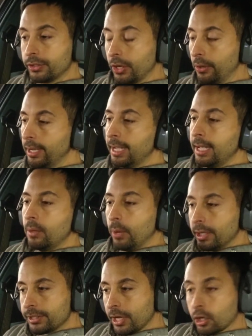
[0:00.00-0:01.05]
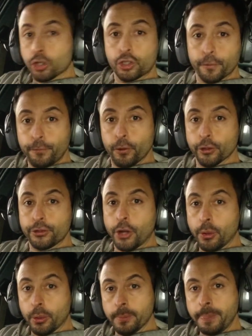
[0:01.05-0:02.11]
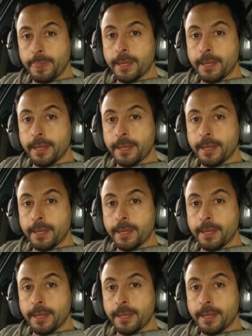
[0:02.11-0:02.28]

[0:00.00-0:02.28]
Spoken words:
So once I got to full throttle,